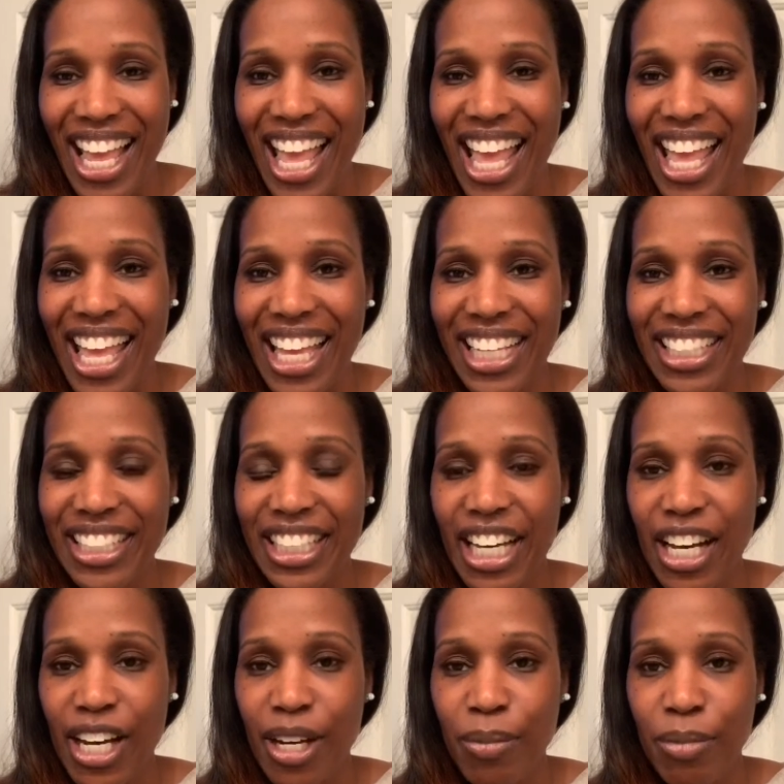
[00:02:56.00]
and
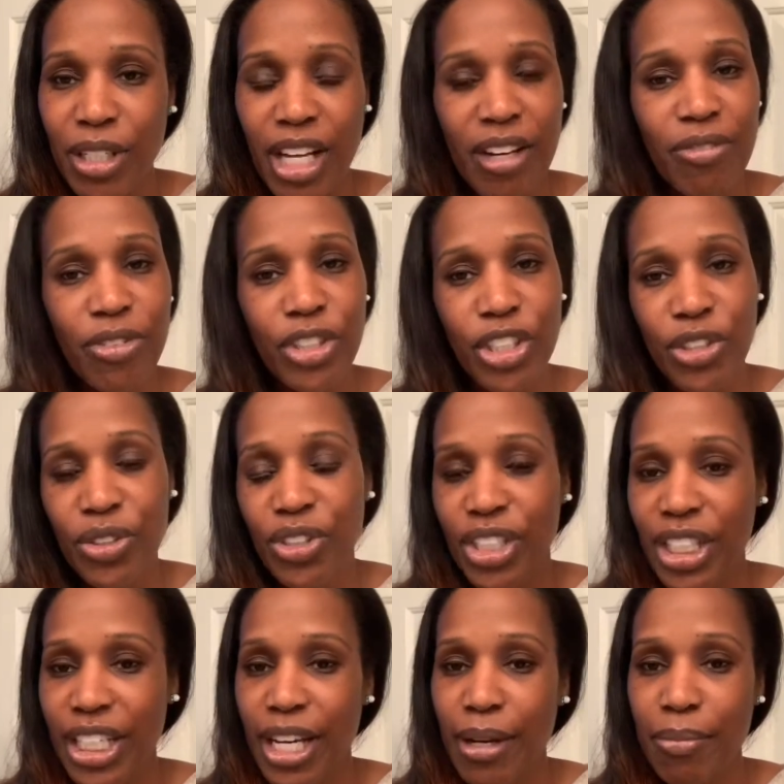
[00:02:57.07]
um, love for you to
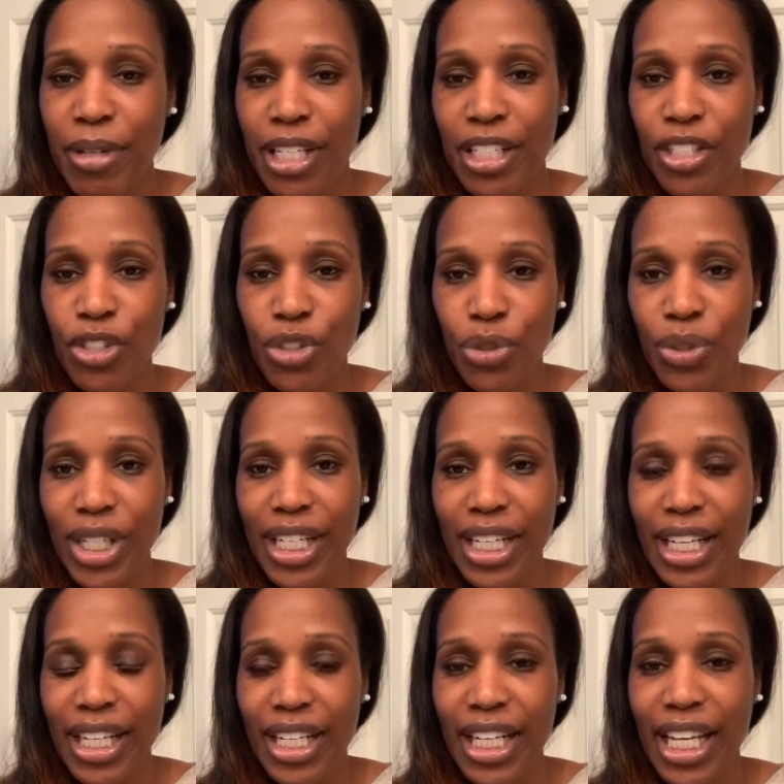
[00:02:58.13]
come in and join
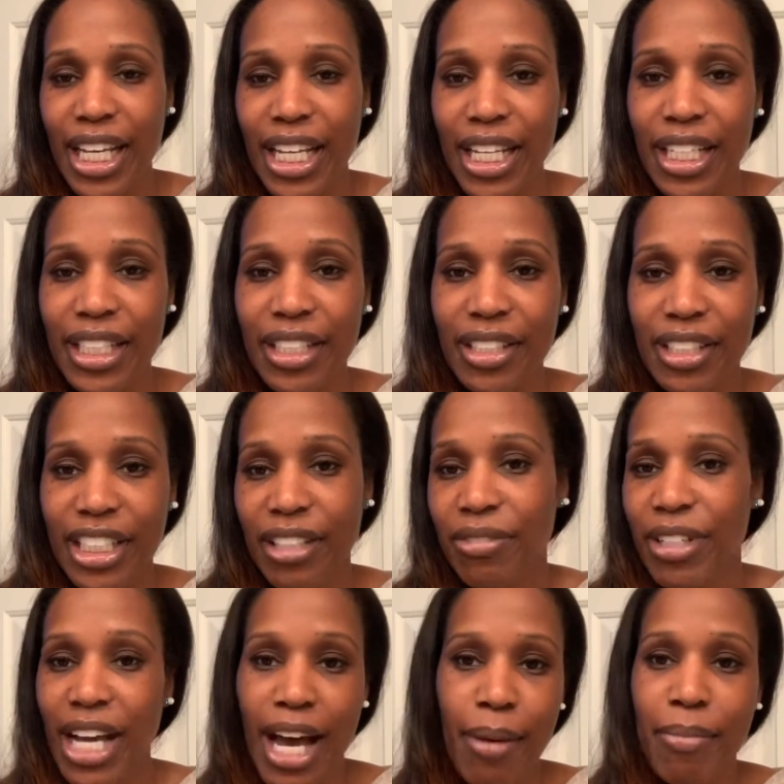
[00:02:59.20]
in and leave
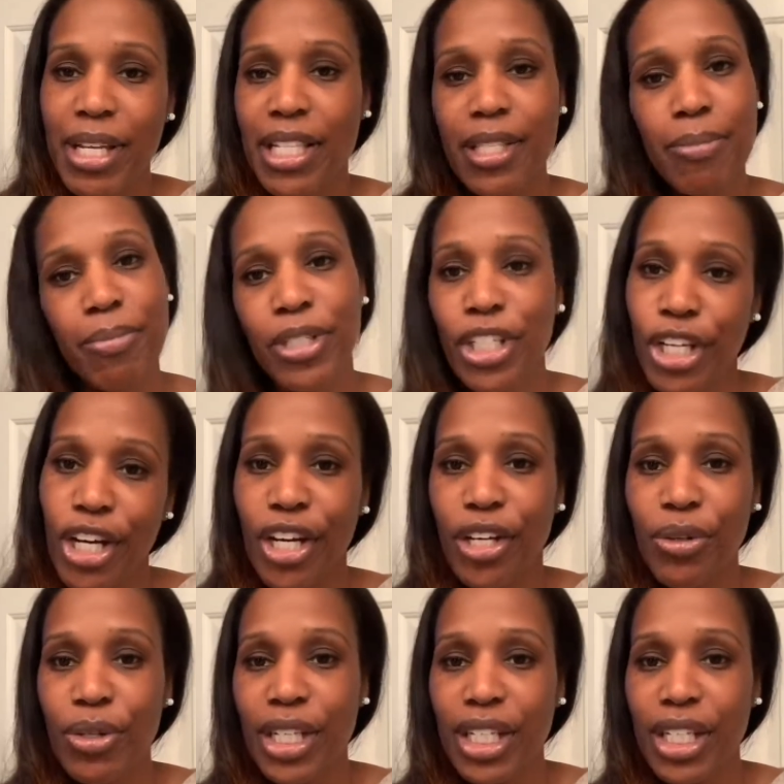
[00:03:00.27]
comments below